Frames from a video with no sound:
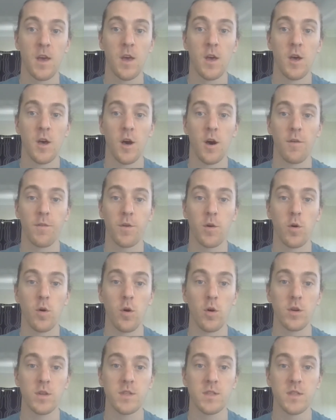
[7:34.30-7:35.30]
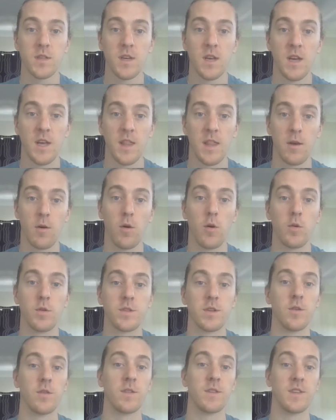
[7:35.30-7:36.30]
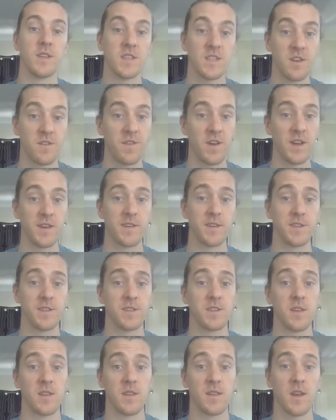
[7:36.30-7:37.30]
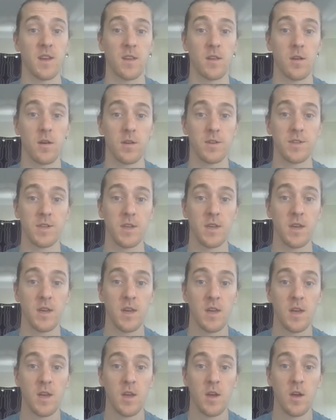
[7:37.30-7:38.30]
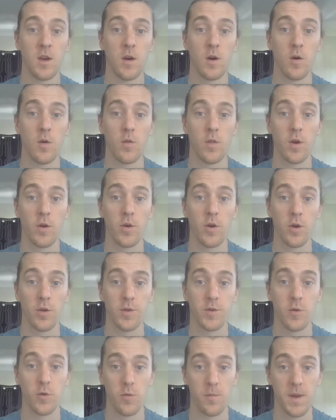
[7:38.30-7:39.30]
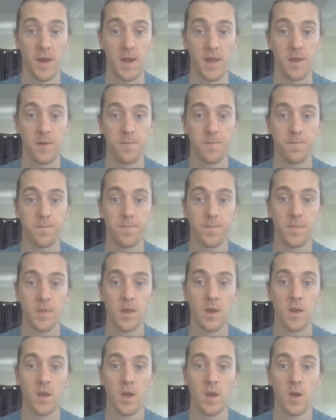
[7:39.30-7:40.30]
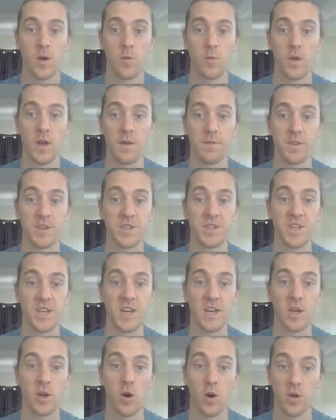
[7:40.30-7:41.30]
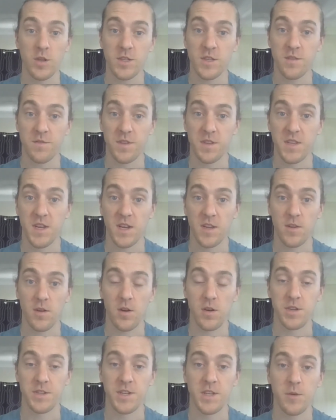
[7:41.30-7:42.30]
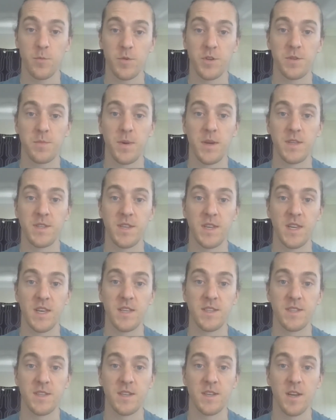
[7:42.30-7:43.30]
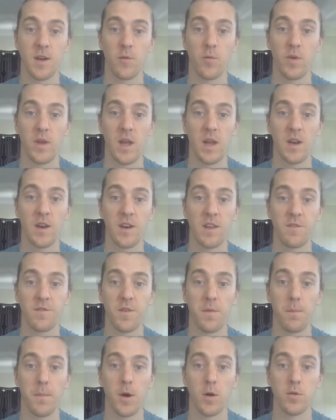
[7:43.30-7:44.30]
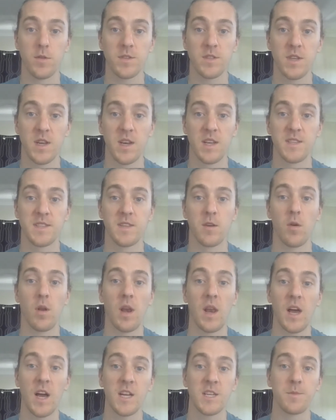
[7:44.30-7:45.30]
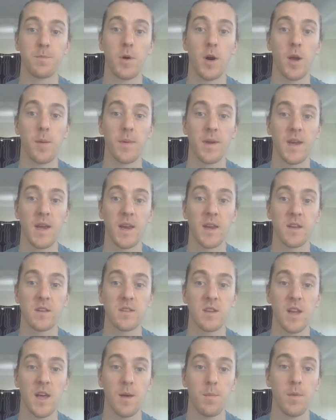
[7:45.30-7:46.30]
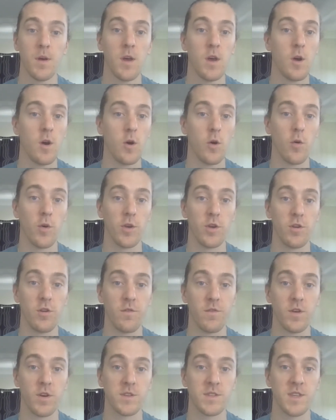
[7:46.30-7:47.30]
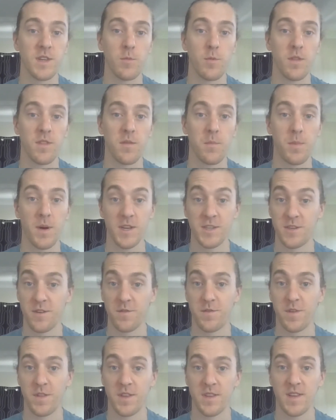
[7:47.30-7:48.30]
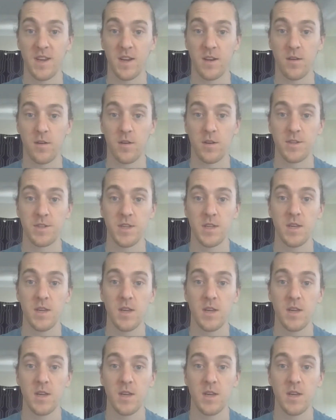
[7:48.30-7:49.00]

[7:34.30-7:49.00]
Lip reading: Of course, there are also disadvantages to the technology, although not too many. We have the sheer cost of the technology, which means it isn't a reality for most unless they're a large biomechanics lab or a university with the budget for the technology.